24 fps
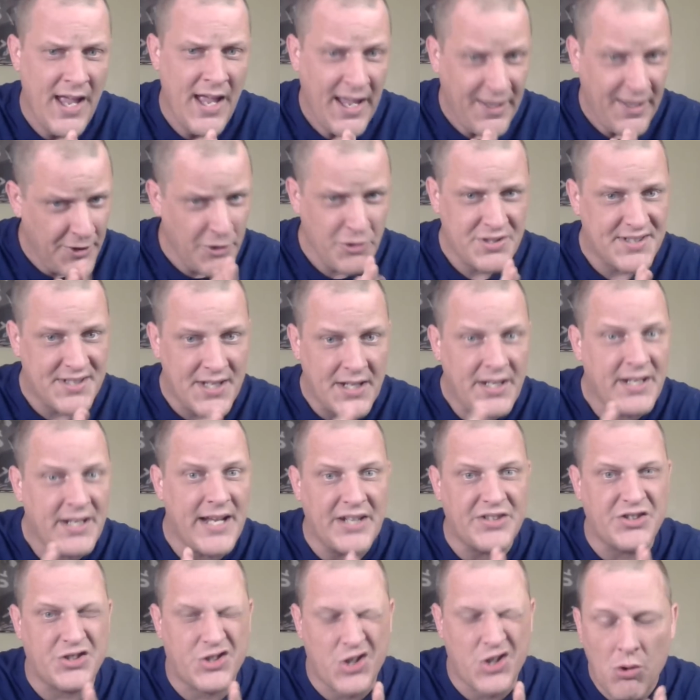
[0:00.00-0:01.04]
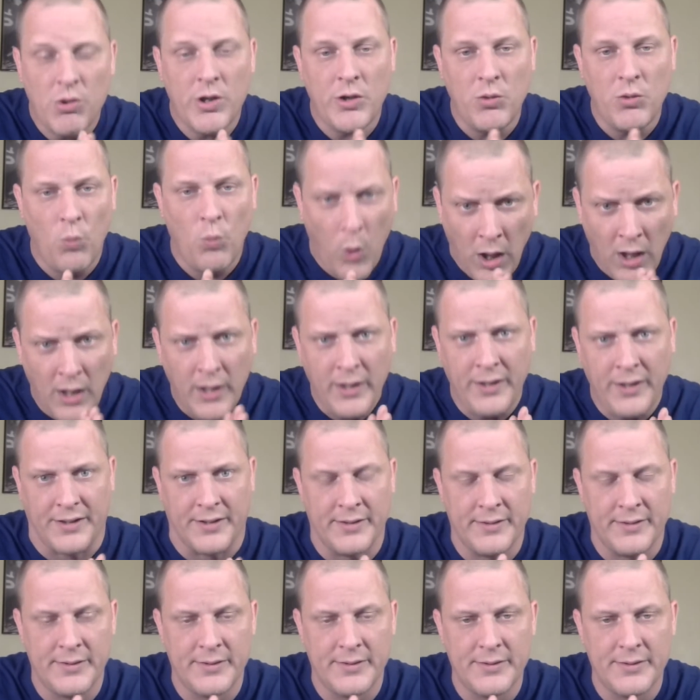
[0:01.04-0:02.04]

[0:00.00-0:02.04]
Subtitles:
And they're sitting at 2-1.